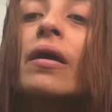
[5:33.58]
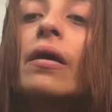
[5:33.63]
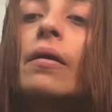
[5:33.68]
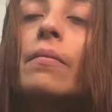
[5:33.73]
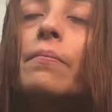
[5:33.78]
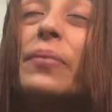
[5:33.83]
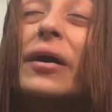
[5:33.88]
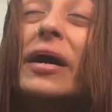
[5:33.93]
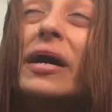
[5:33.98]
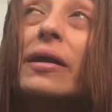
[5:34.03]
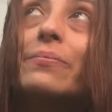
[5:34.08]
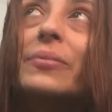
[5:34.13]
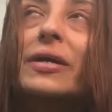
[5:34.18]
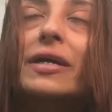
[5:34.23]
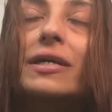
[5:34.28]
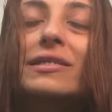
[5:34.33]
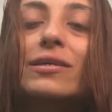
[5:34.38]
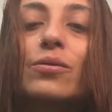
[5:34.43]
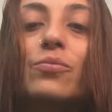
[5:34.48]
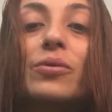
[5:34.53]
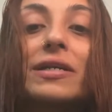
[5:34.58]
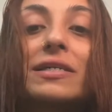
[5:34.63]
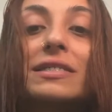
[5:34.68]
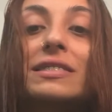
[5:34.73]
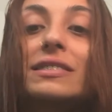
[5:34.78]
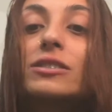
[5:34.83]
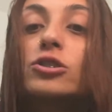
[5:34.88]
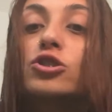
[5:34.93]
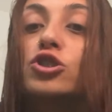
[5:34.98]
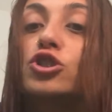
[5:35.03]
But because I want to
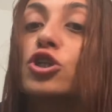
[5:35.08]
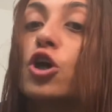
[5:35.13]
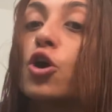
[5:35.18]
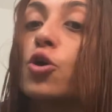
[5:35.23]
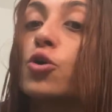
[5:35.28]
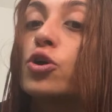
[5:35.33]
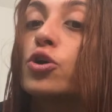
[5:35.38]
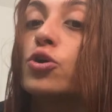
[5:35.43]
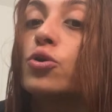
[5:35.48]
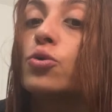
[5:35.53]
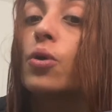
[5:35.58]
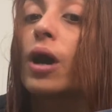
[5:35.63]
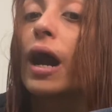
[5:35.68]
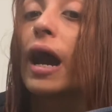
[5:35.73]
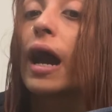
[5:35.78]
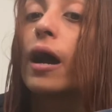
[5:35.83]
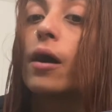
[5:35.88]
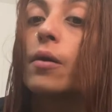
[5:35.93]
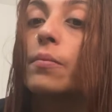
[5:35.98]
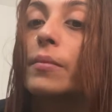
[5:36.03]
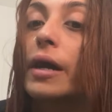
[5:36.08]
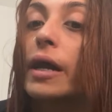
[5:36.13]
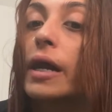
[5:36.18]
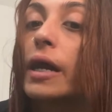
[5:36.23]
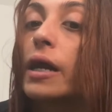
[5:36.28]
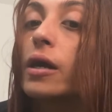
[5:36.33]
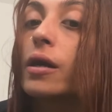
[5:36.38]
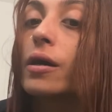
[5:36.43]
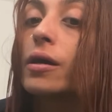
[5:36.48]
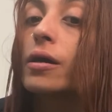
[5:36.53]
show you how my
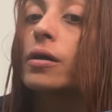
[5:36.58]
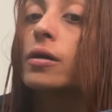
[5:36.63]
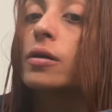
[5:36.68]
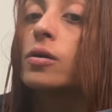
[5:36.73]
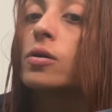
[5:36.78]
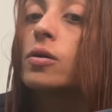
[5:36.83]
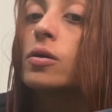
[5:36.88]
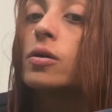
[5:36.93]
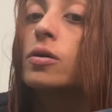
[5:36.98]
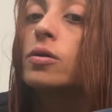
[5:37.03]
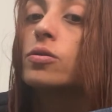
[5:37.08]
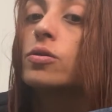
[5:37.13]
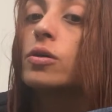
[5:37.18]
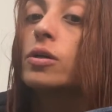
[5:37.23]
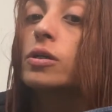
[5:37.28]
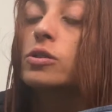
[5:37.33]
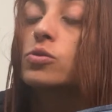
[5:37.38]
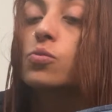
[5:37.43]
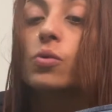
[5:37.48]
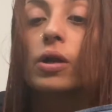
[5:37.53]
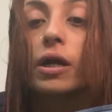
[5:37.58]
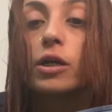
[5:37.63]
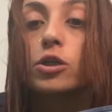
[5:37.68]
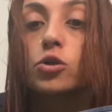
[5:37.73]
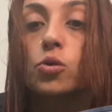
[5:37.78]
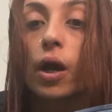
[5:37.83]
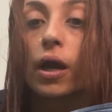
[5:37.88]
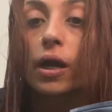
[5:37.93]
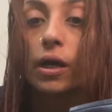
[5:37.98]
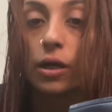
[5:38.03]
hair looks when I
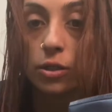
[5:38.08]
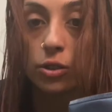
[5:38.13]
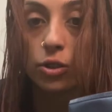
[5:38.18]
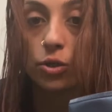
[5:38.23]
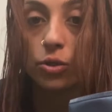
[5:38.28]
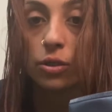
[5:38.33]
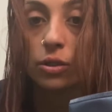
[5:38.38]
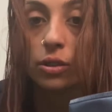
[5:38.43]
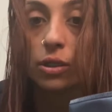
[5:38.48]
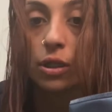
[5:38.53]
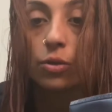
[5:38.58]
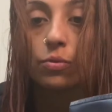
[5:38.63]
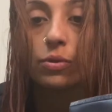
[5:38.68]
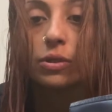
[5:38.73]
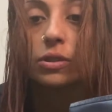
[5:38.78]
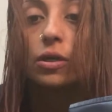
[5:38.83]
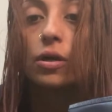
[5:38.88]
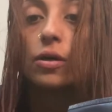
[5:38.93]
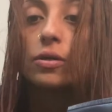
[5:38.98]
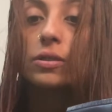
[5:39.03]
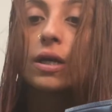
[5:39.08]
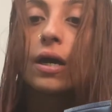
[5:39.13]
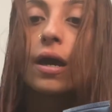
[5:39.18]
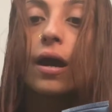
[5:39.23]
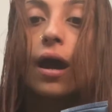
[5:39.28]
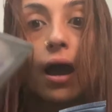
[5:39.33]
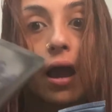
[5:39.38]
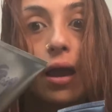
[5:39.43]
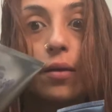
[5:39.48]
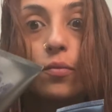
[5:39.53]
dry it so you can see the results,
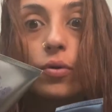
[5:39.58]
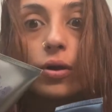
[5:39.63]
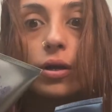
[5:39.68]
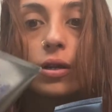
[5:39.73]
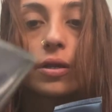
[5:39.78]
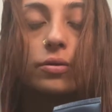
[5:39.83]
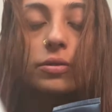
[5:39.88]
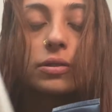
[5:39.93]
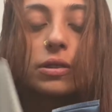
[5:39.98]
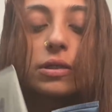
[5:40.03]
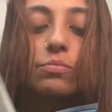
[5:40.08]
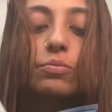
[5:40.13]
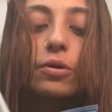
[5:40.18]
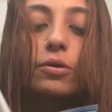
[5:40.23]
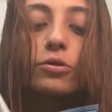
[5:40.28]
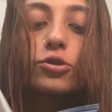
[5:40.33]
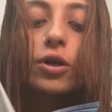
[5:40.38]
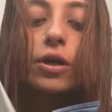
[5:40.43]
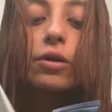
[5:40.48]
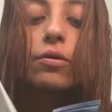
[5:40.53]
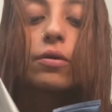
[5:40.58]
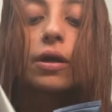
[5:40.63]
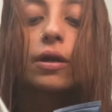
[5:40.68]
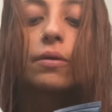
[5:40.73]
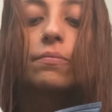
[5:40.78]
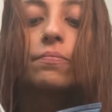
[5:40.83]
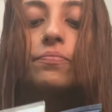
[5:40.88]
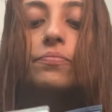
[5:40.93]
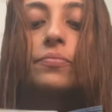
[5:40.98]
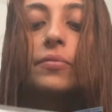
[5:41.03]
we're going to use this blow dry
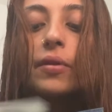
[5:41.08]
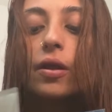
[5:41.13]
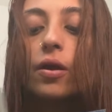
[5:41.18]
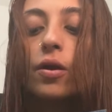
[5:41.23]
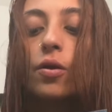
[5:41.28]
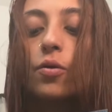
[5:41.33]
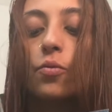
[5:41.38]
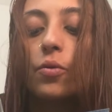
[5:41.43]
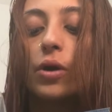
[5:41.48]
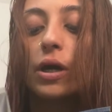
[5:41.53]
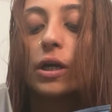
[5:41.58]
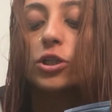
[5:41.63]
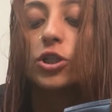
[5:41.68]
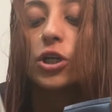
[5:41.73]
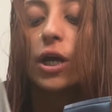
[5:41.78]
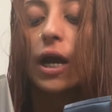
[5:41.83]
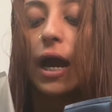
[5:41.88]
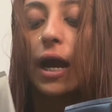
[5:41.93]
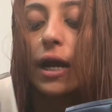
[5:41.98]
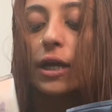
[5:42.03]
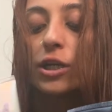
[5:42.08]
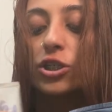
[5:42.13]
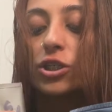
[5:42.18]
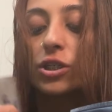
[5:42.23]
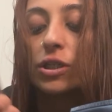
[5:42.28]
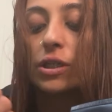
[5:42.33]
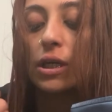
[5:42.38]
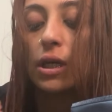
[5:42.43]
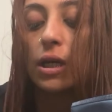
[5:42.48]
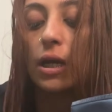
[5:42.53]
cream, which
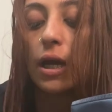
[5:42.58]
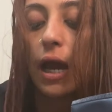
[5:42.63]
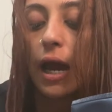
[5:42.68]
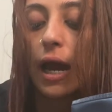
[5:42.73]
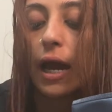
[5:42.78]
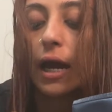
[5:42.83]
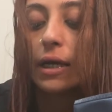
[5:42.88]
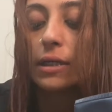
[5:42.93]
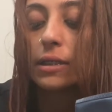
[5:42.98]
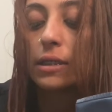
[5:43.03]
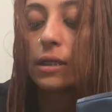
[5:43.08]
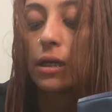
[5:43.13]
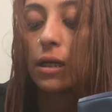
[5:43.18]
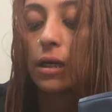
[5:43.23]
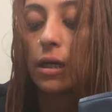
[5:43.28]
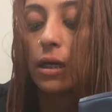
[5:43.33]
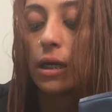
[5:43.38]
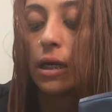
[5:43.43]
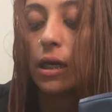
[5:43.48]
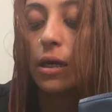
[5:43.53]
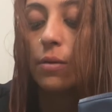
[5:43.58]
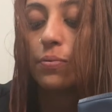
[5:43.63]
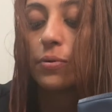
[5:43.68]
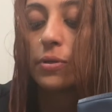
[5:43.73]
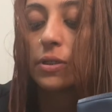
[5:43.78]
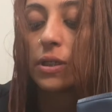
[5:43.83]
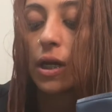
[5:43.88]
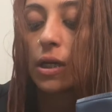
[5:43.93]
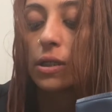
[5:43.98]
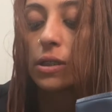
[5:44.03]
actually has heat
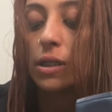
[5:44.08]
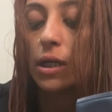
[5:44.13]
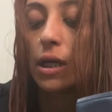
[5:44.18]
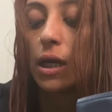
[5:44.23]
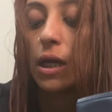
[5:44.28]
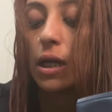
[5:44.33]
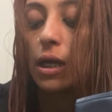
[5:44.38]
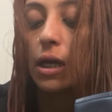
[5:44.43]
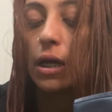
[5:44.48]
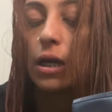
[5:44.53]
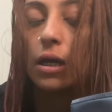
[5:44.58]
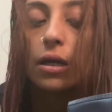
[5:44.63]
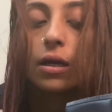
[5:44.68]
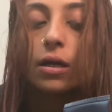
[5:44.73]
protectant in it,